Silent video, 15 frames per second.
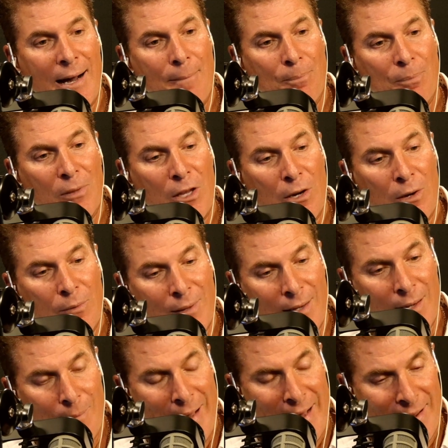The
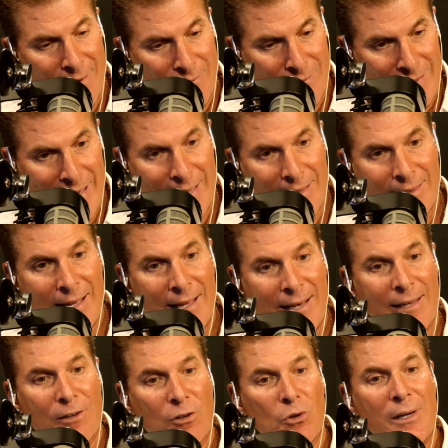amount of debt that
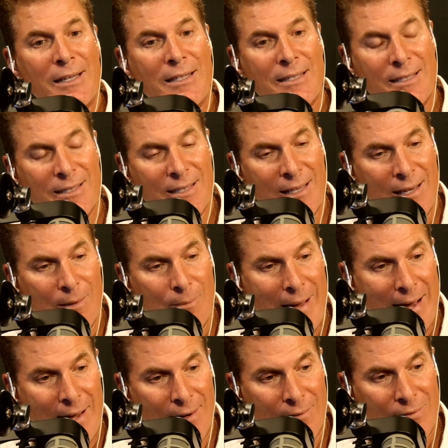increases, the
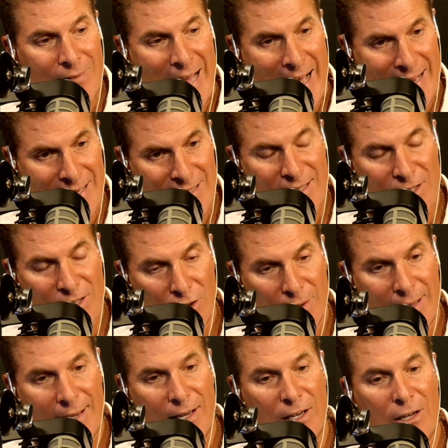amount of taxes, are
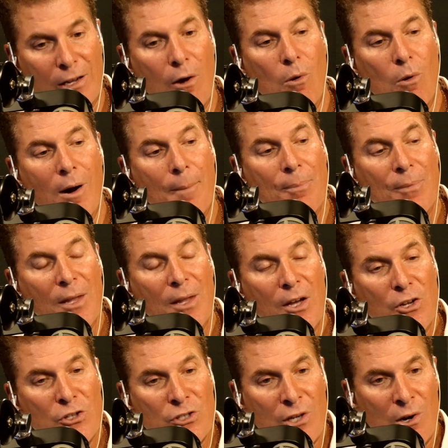they going to go up?
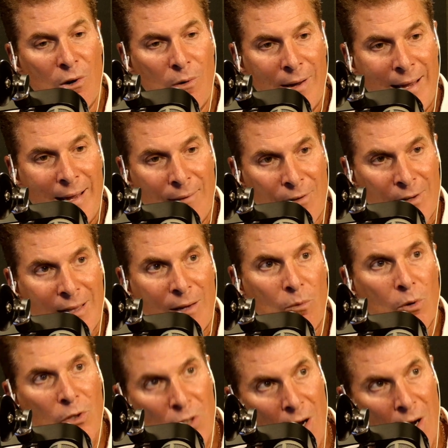So everything we're
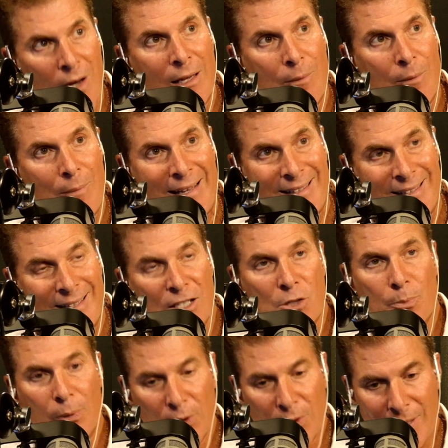talking about does
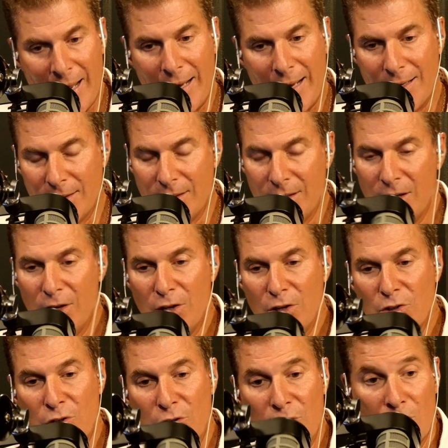pertain
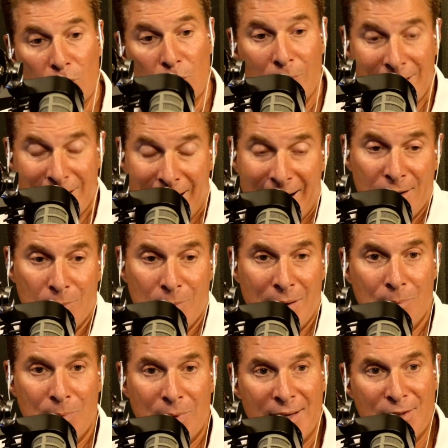to your retirement,
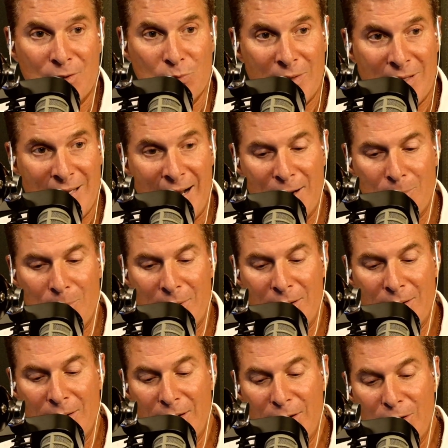because retirement,
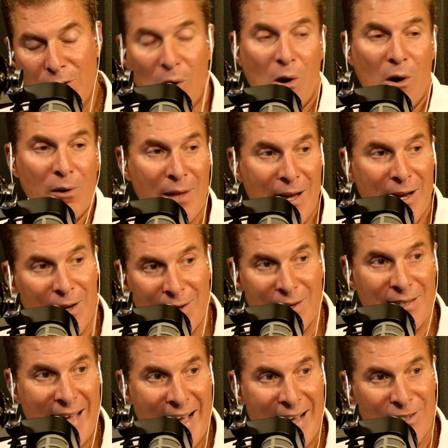are they going to
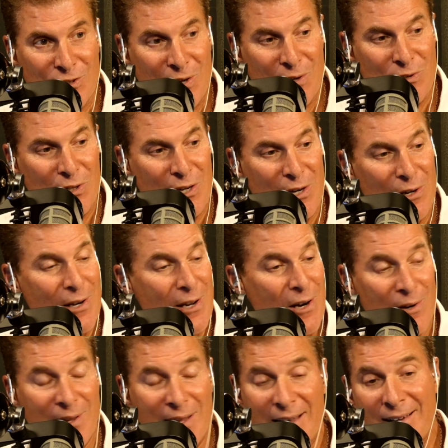tax Social Security? Are
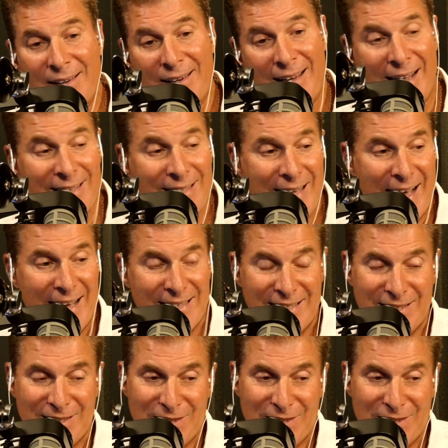they going to not tax it?